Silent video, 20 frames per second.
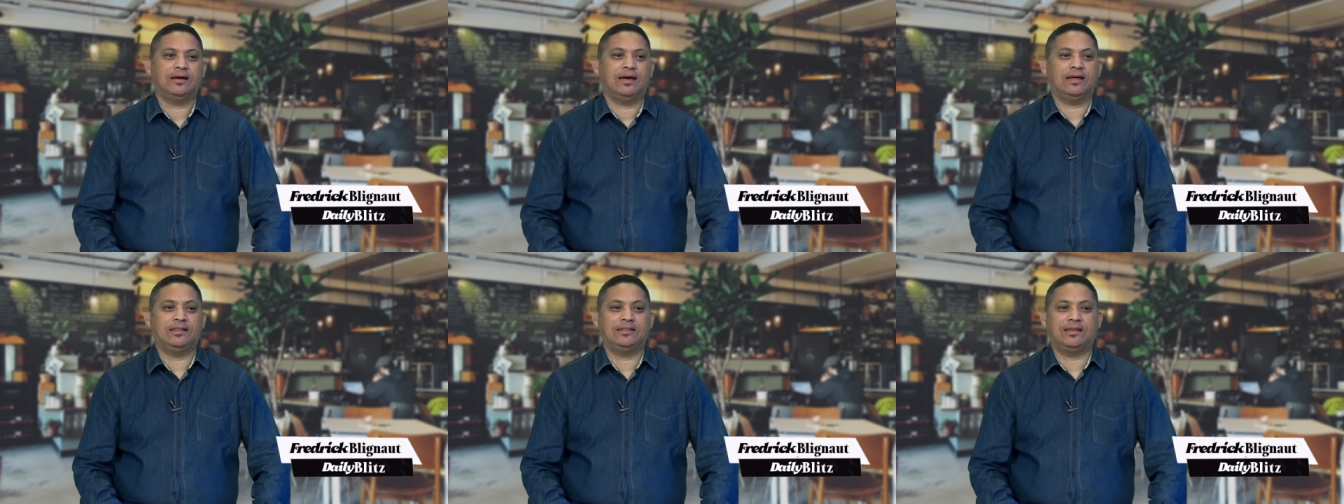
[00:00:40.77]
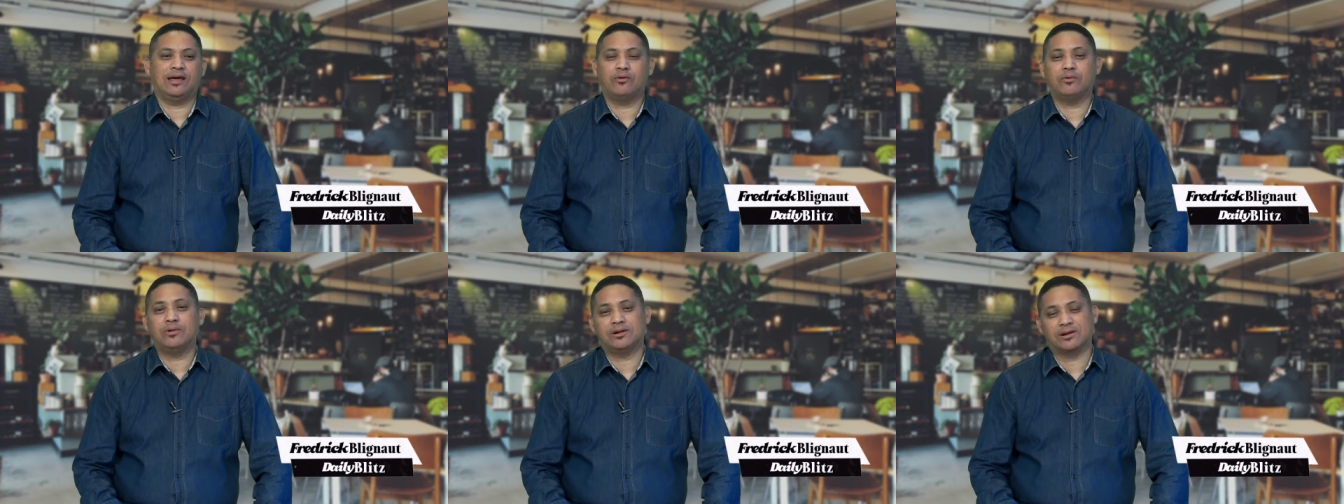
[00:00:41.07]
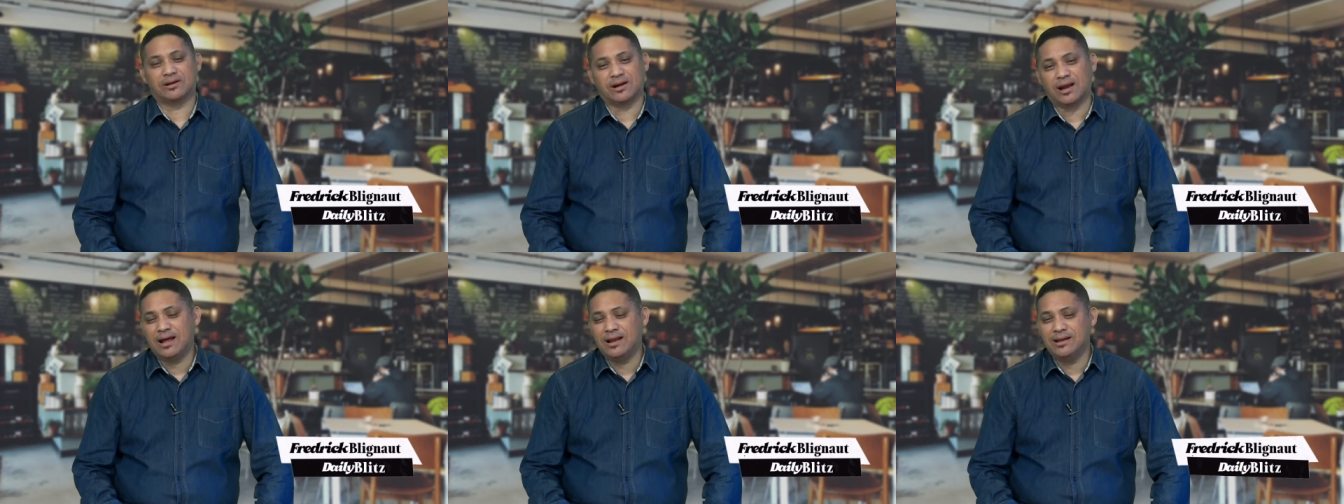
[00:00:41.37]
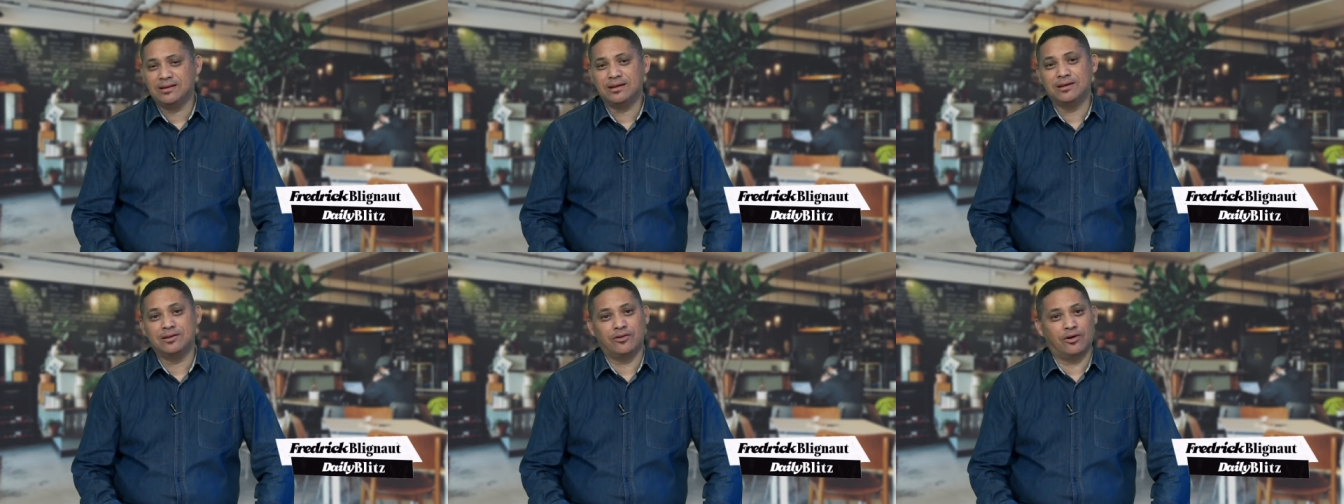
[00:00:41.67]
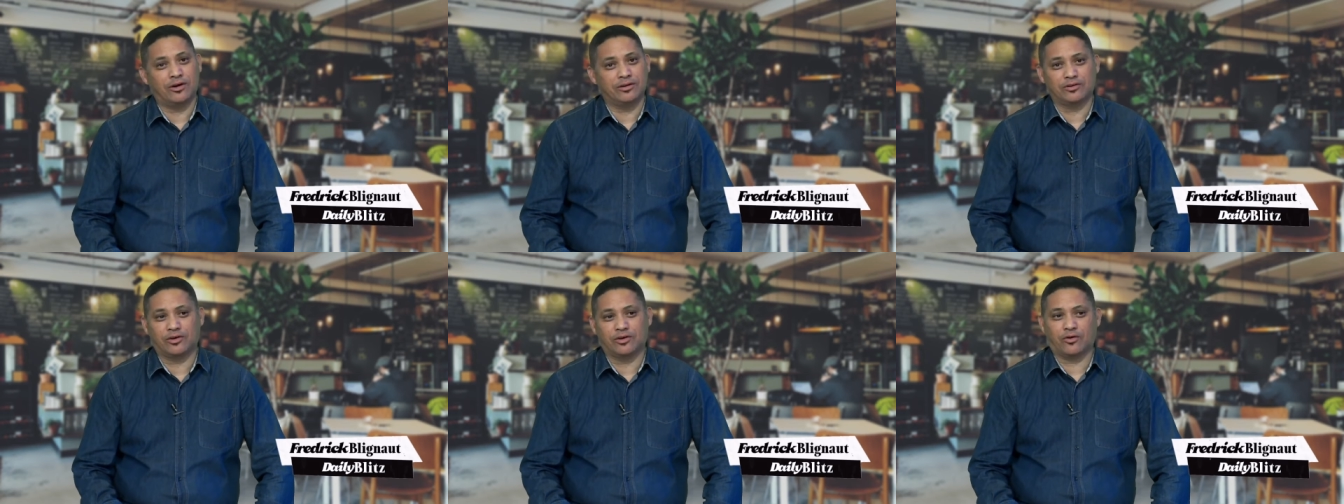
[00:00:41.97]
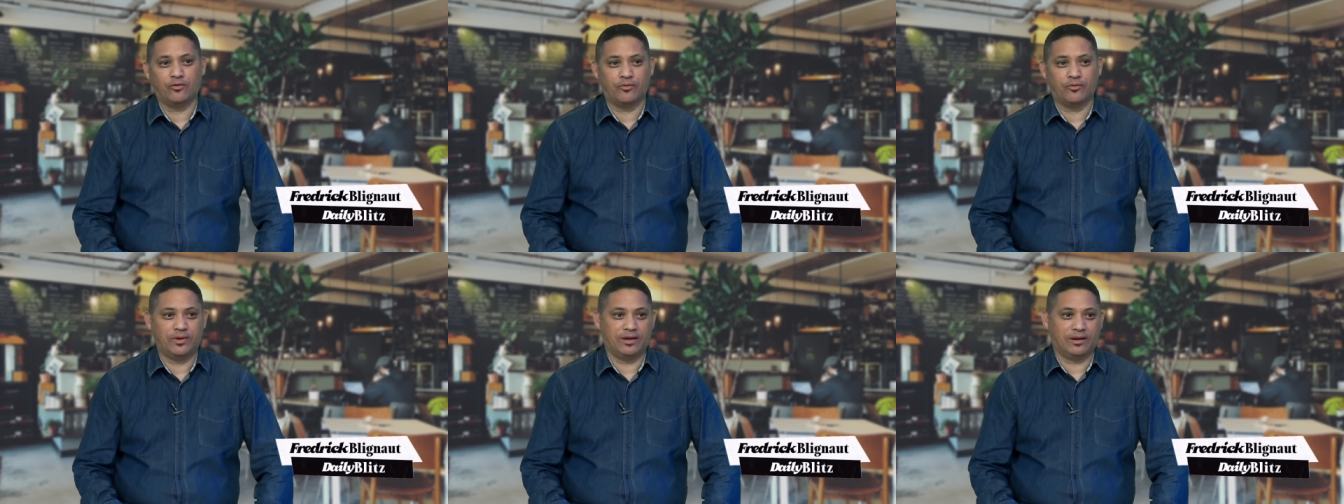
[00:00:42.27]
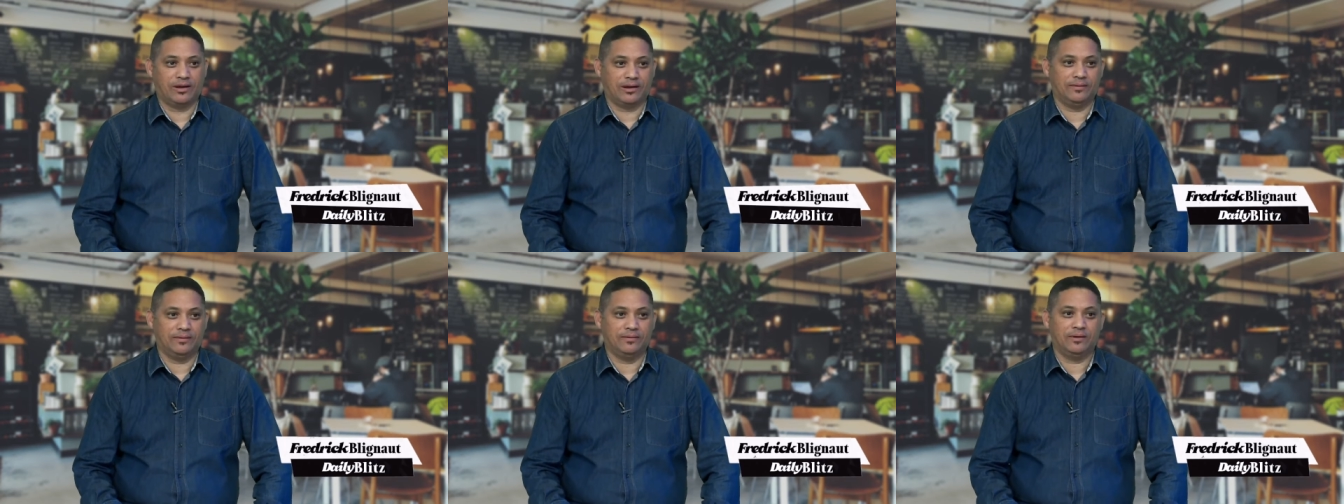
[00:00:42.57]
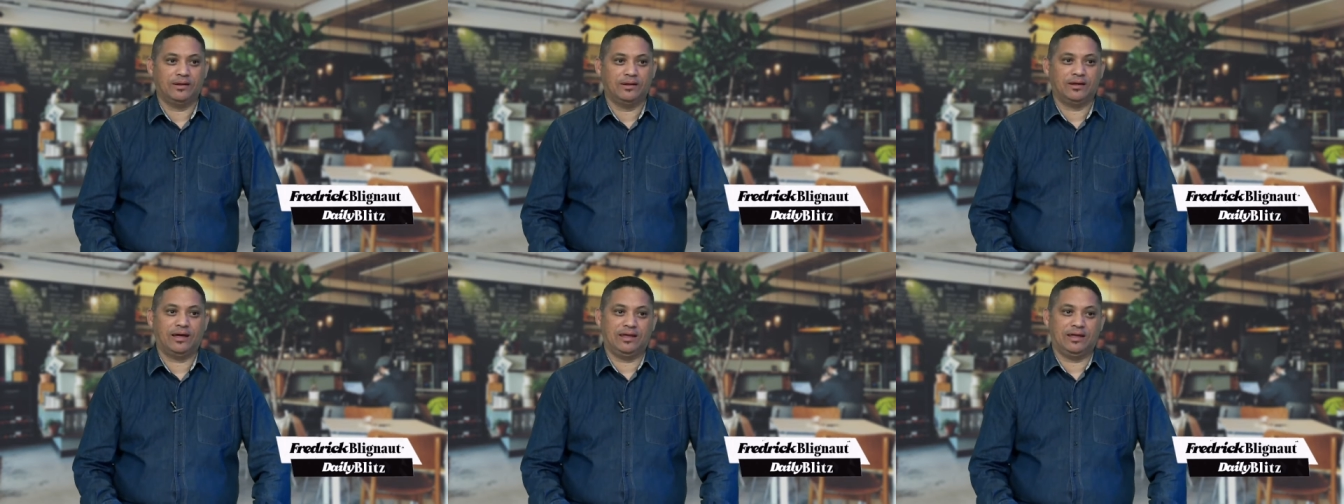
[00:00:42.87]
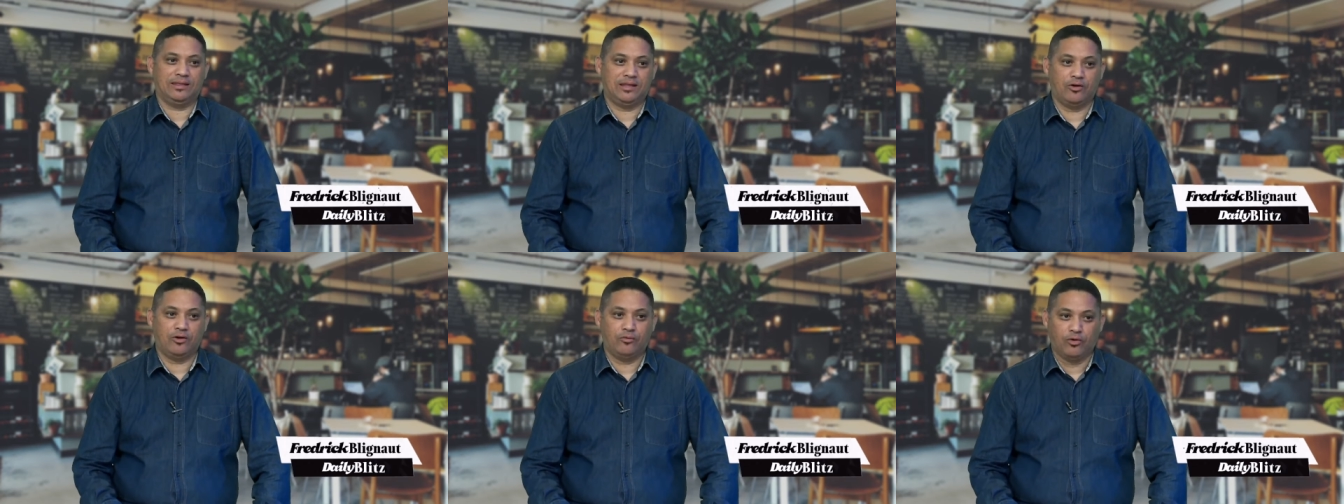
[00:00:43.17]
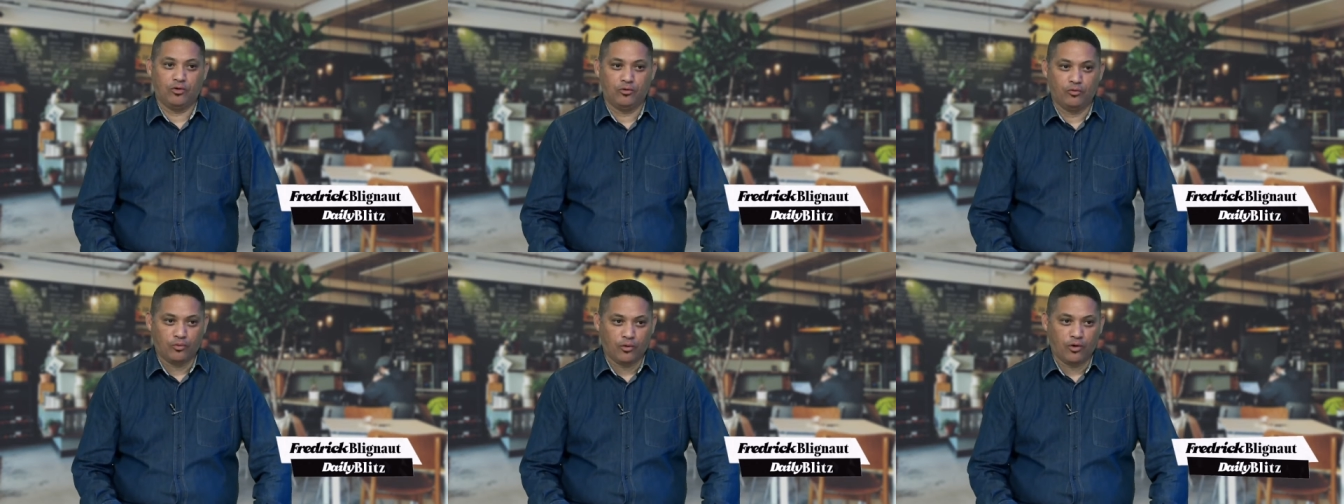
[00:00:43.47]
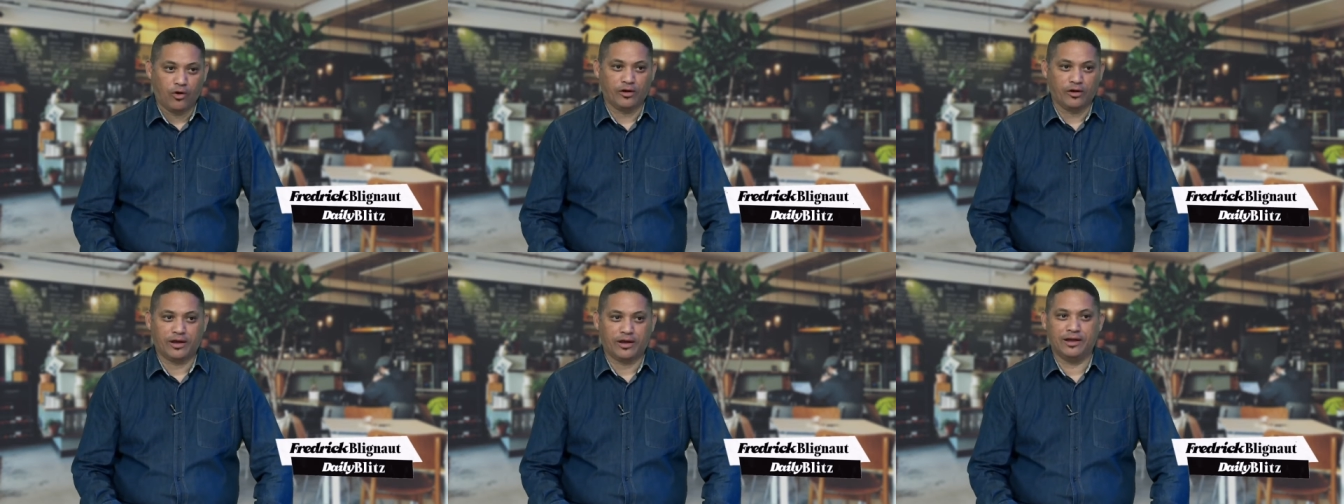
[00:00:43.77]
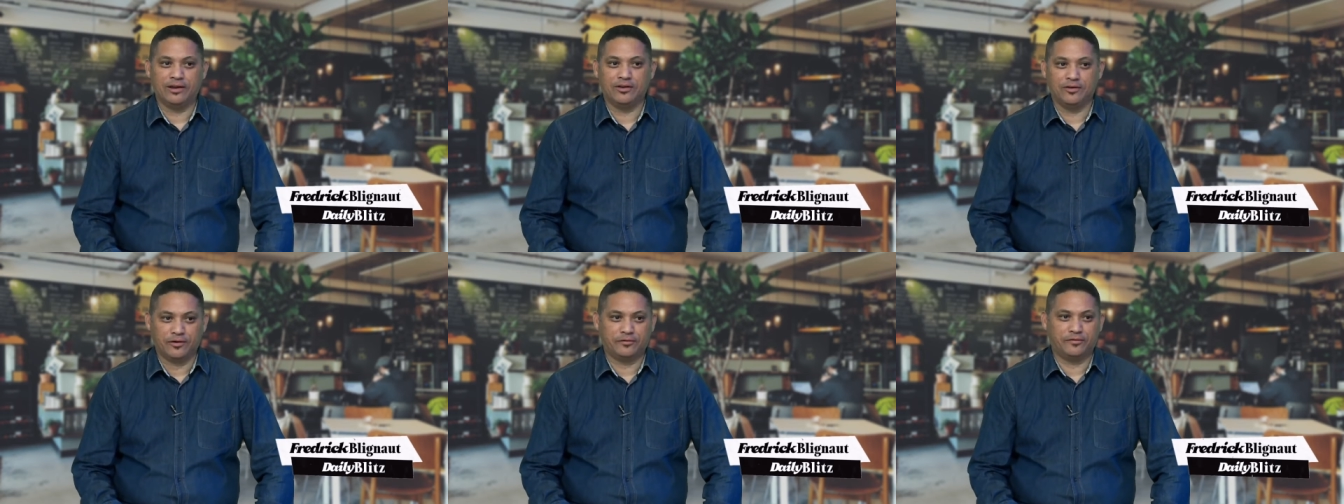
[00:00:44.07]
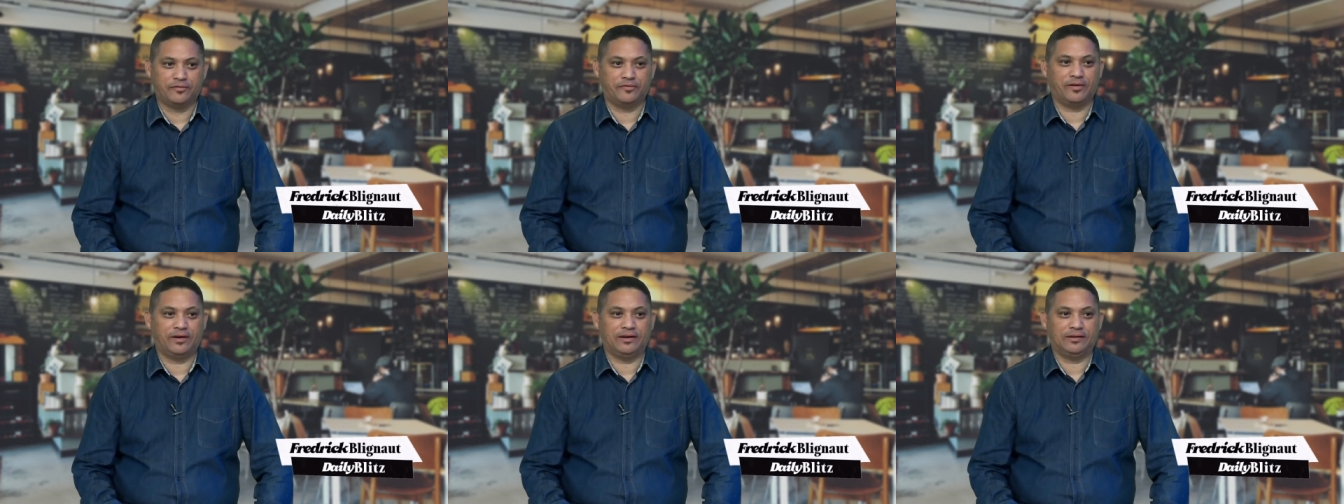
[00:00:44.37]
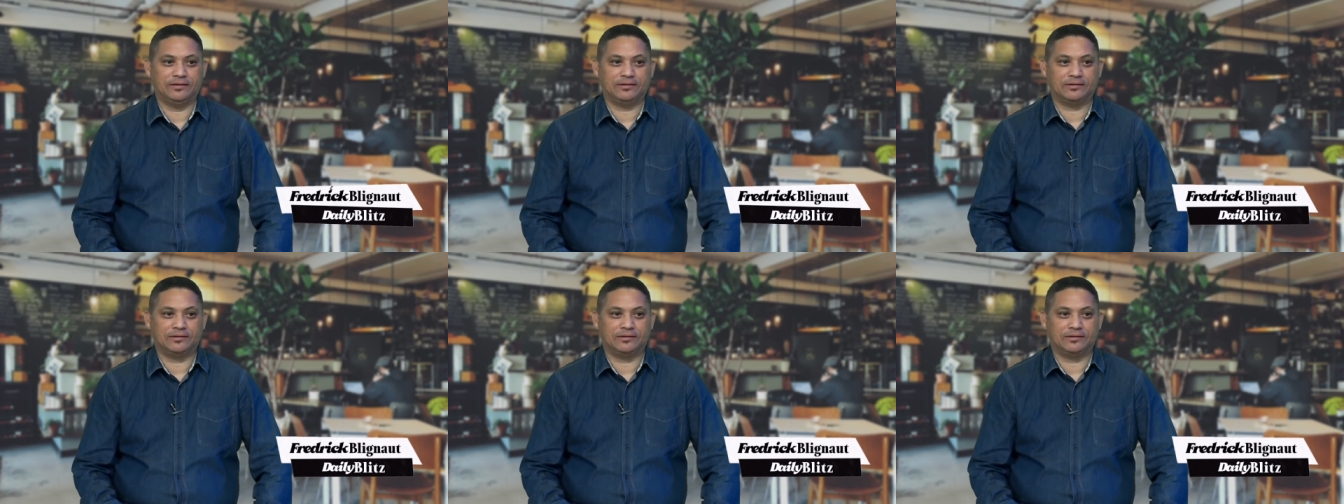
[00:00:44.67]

and they will run and not grow weary, and they will walk and not faint.